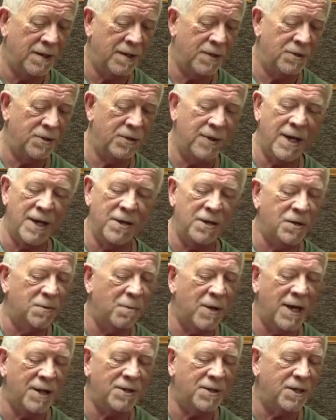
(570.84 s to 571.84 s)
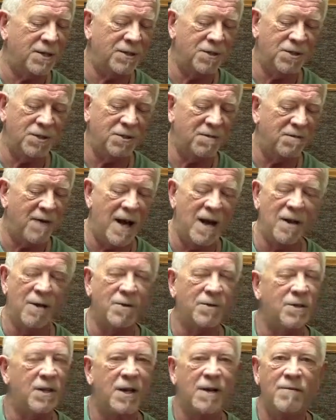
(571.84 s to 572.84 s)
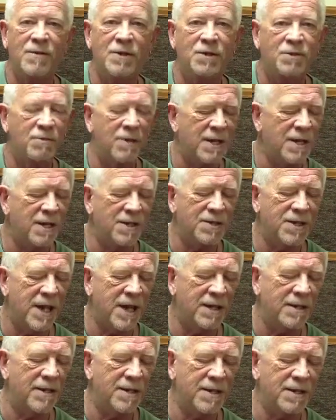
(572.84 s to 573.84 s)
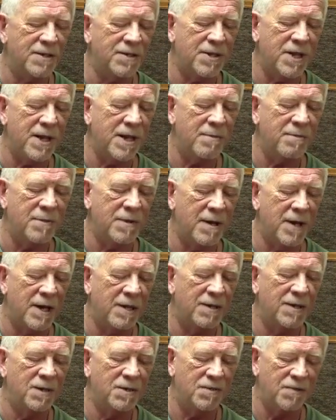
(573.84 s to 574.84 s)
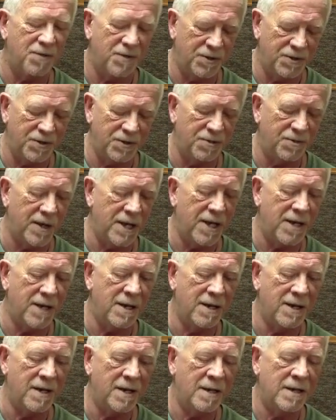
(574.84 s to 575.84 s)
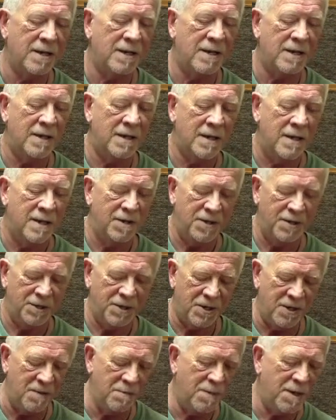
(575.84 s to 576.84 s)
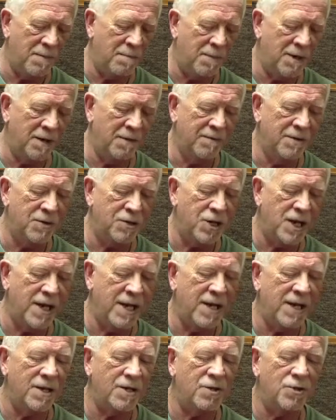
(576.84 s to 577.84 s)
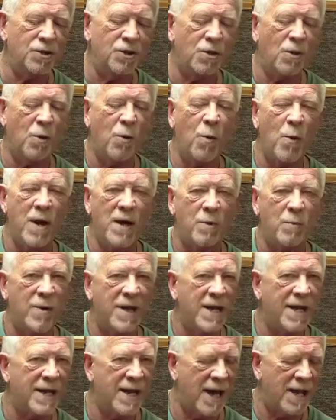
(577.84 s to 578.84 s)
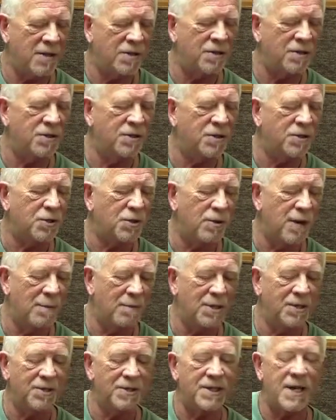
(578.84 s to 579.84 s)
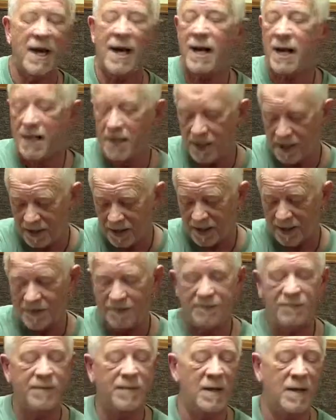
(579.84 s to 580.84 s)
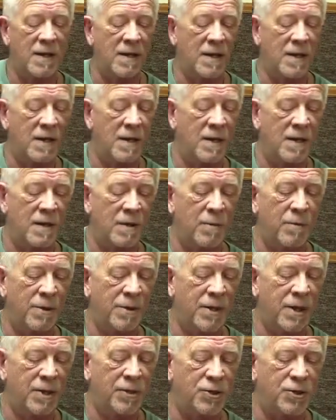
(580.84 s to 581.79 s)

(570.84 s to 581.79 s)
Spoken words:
So again, this process just follows every string exactly the same on these first three. There's going to be a bit of a change when we get to the treble side with our